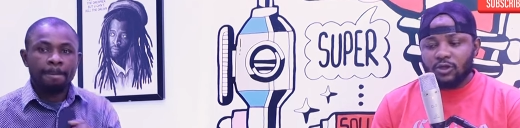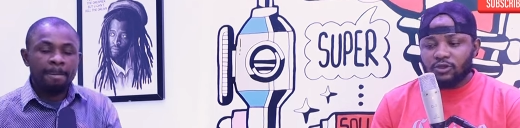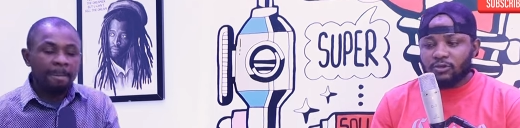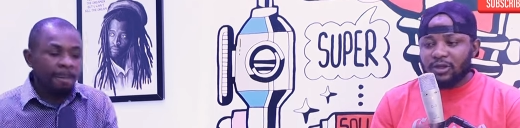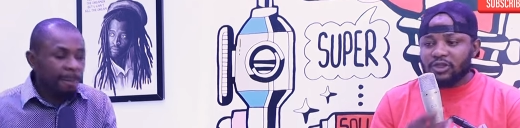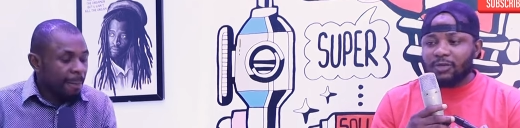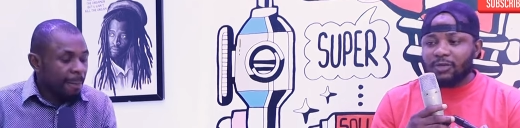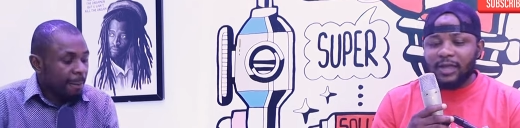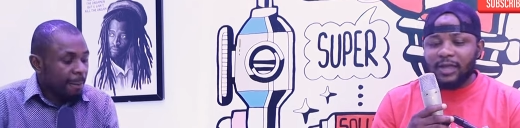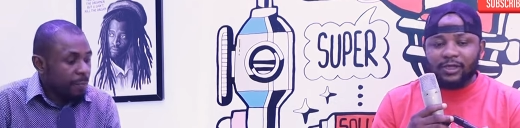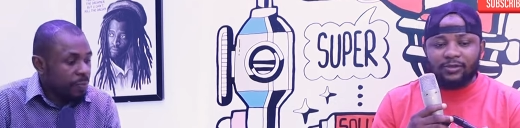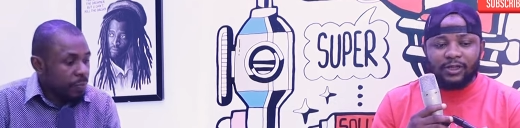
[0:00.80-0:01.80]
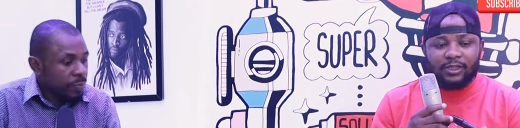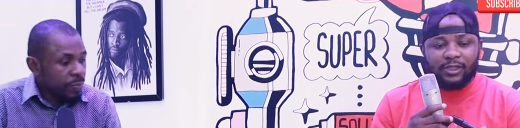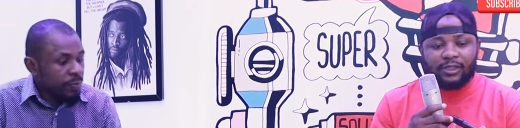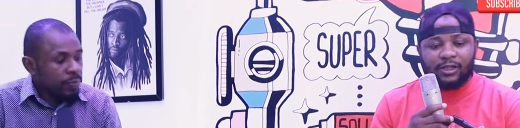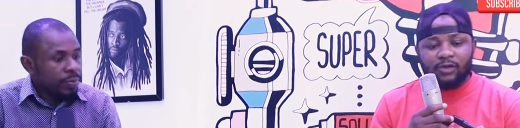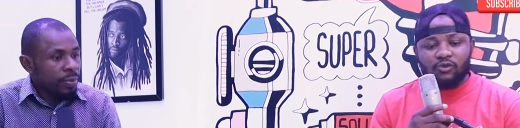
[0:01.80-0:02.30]
Speaker 1: So what's up, guys? How are you not
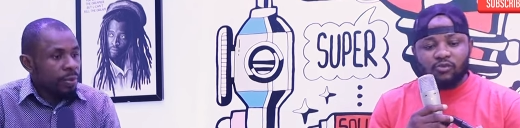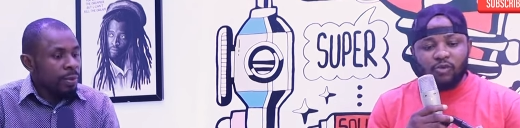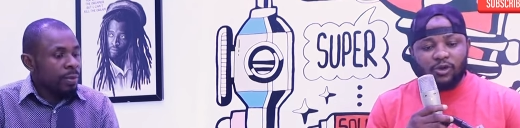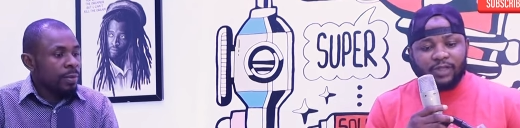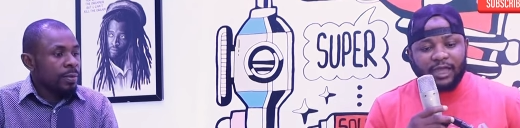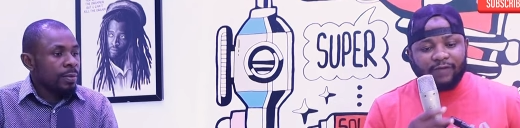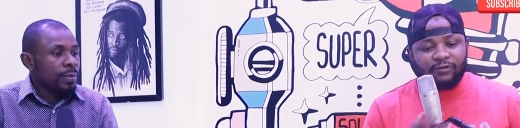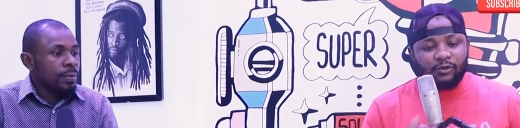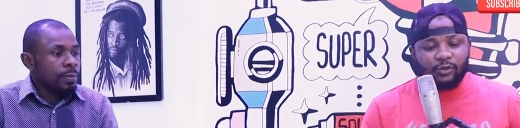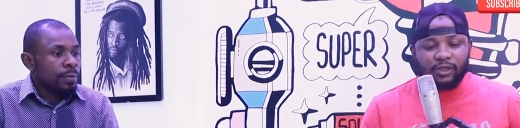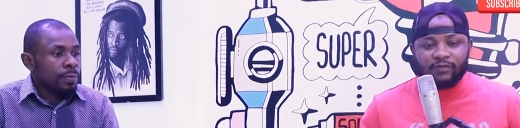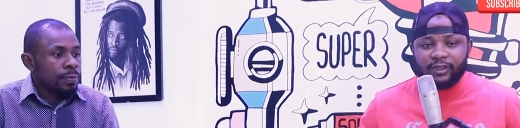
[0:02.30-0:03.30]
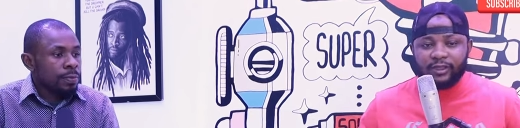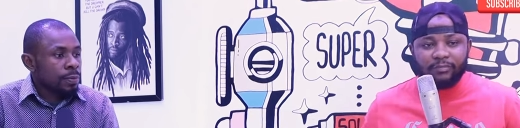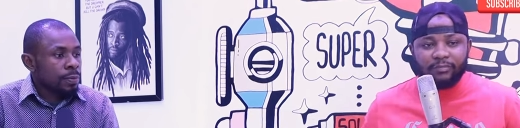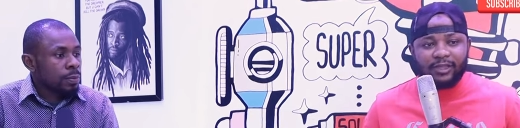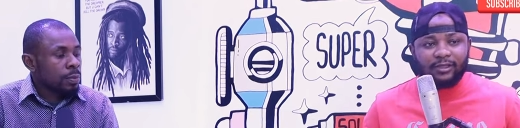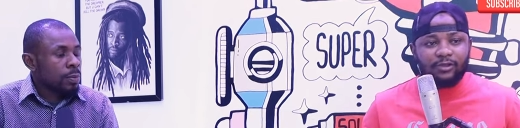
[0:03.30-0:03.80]
doing? Good morning, afternoon, evening,
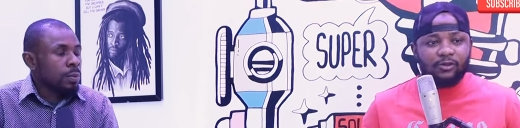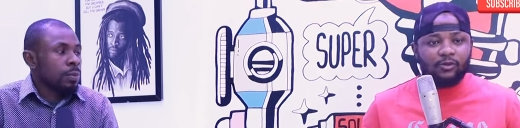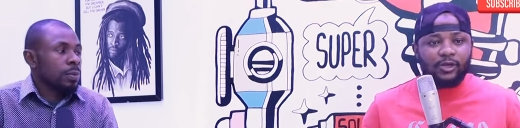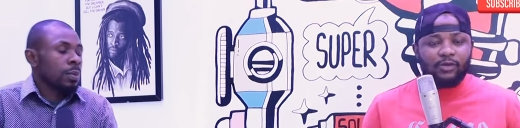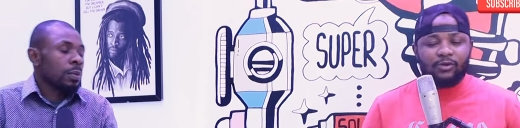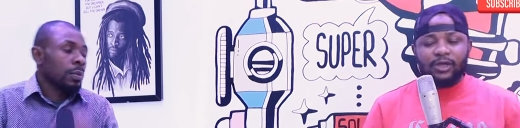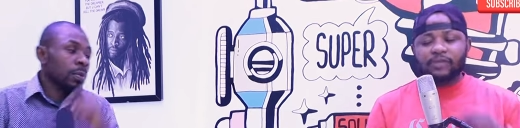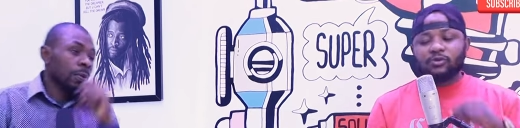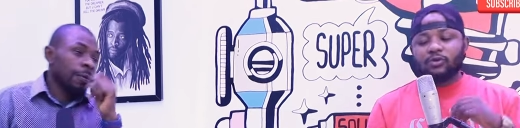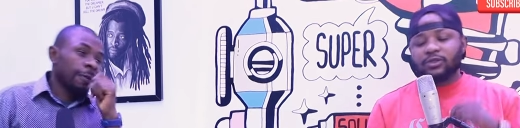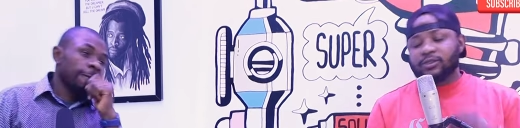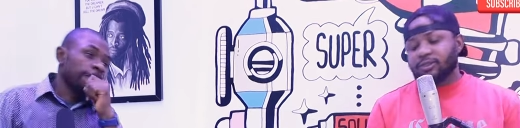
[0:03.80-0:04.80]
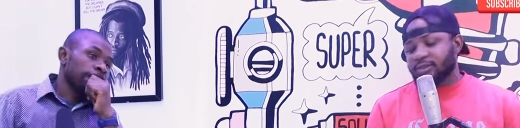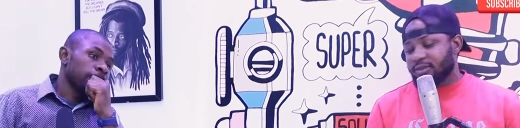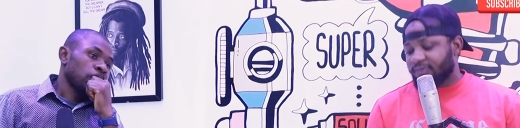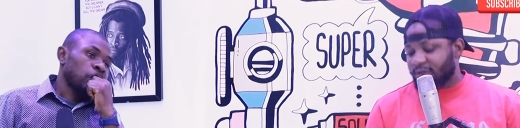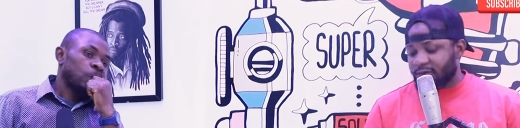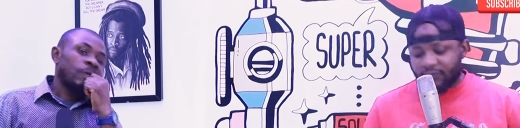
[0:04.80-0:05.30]
depending on where you guys are watching this
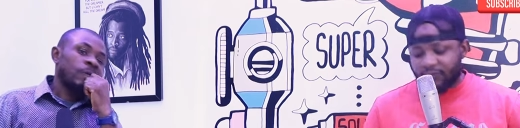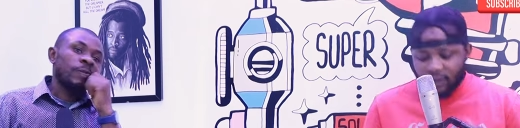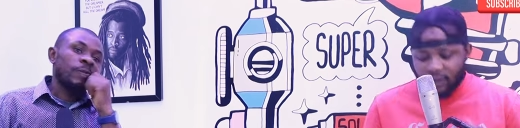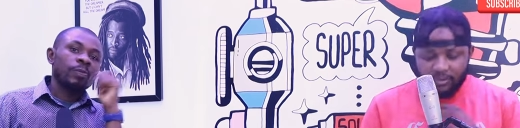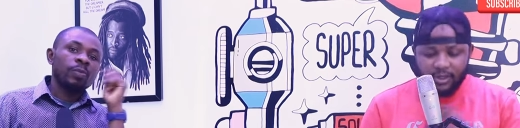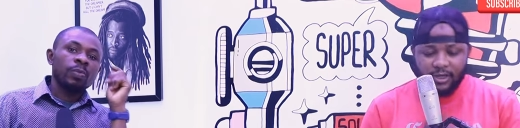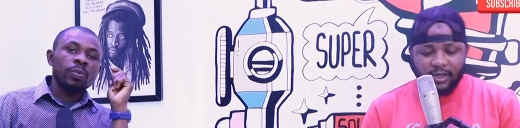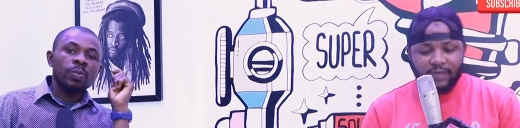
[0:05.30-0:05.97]
video from.